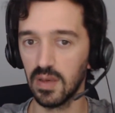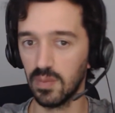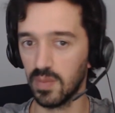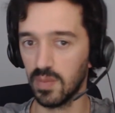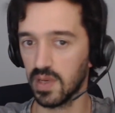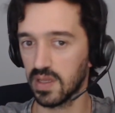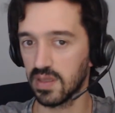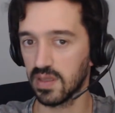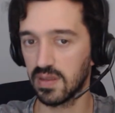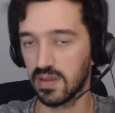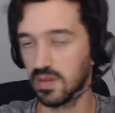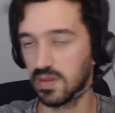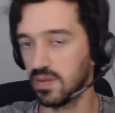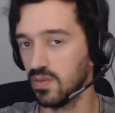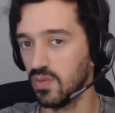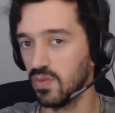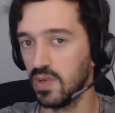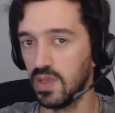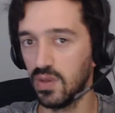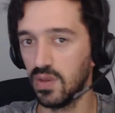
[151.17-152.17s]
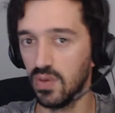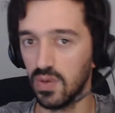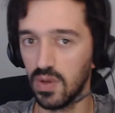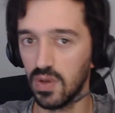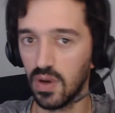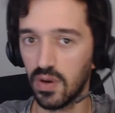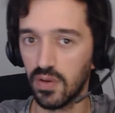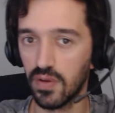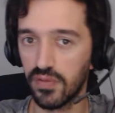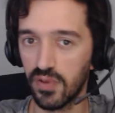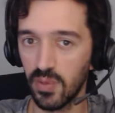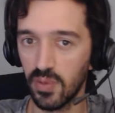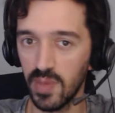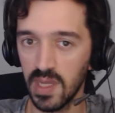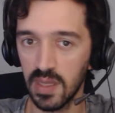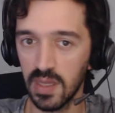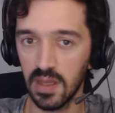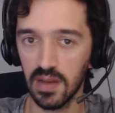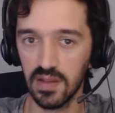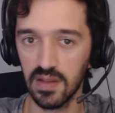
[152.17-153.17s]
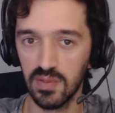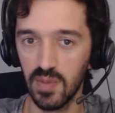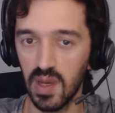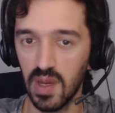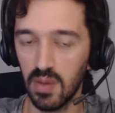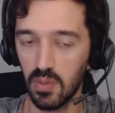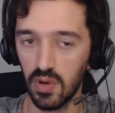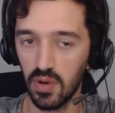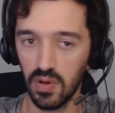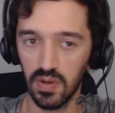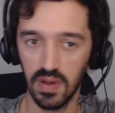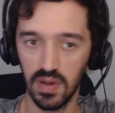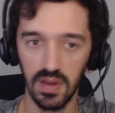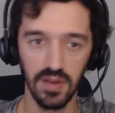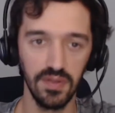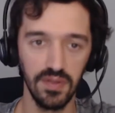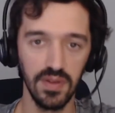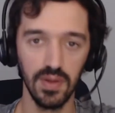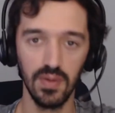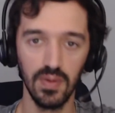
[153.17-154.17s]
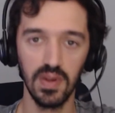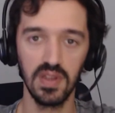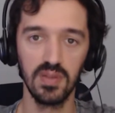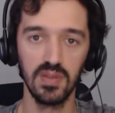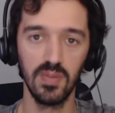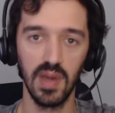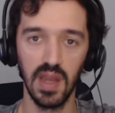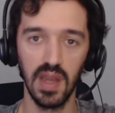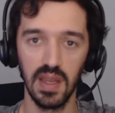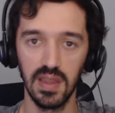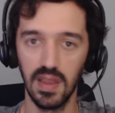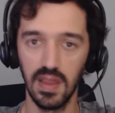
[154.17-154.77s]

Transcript: But we do know from Intel's memo a few weeks back